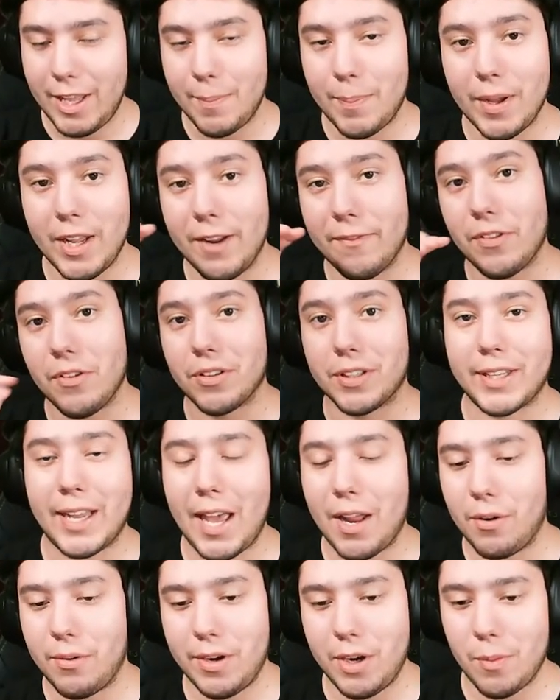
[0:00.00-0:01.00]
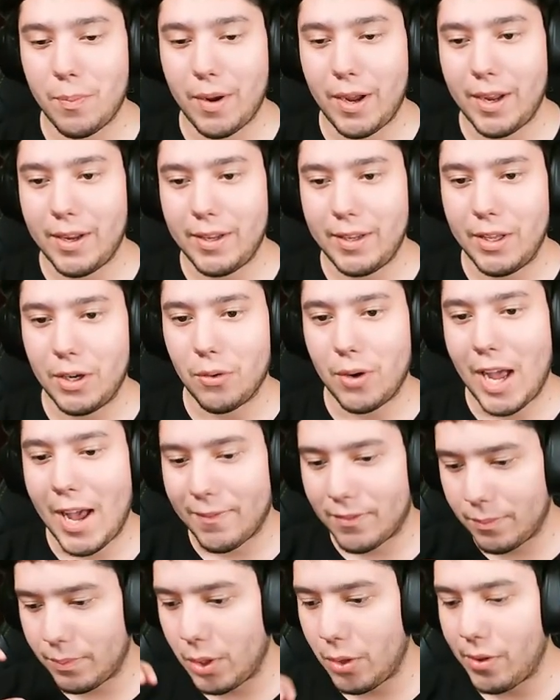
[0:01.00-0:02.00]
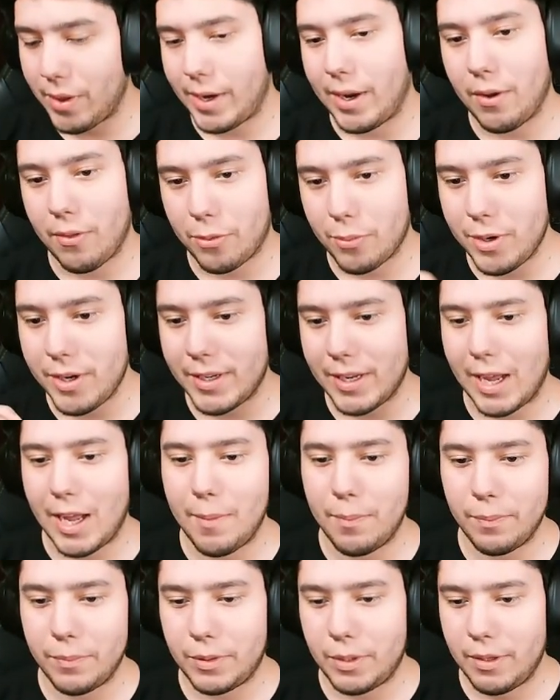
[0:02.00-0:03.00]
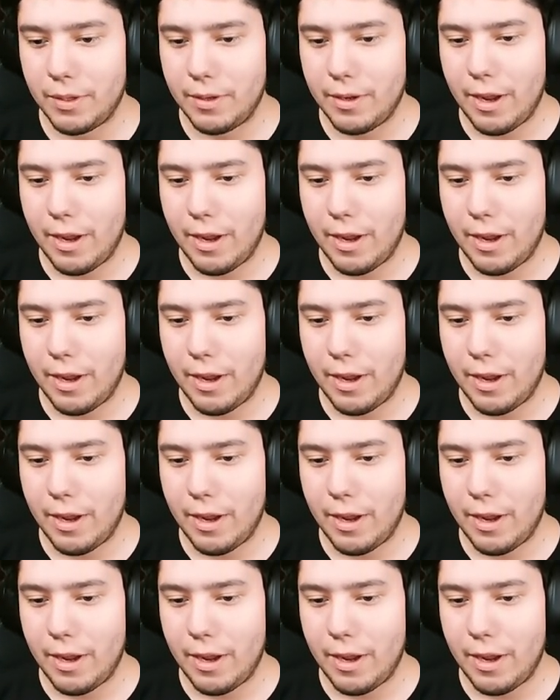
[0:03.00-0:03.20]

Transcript: but if there's a candle nearby, it'll have to blow it out 3 times,